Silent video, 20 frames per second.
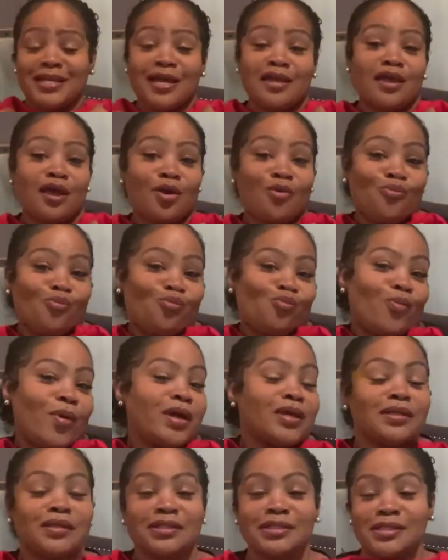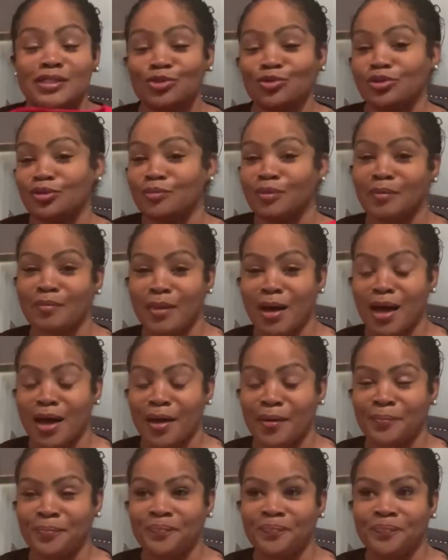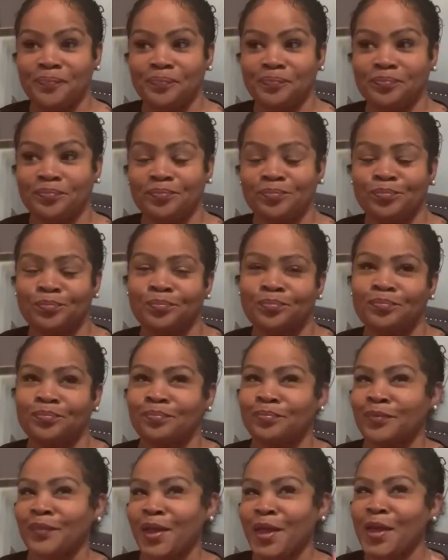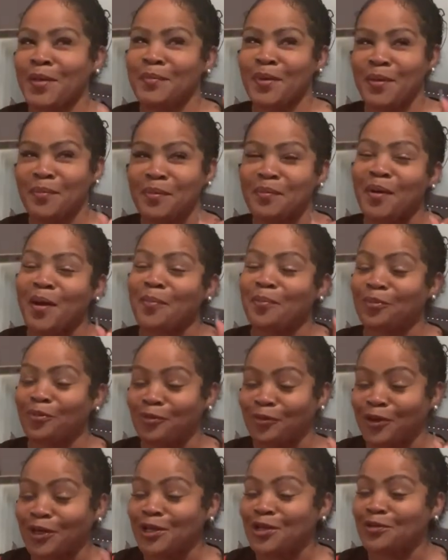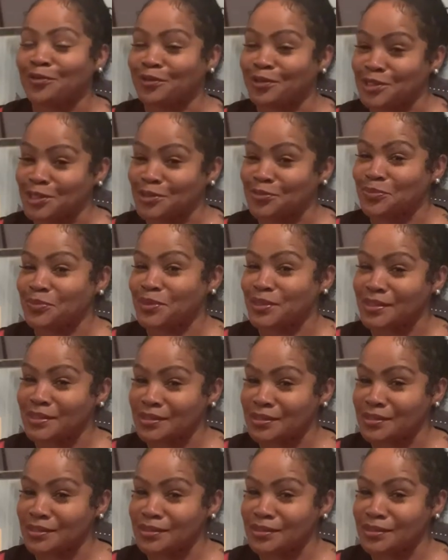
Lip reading: I can't wait. This is going to be my... It might be my pre-Christmas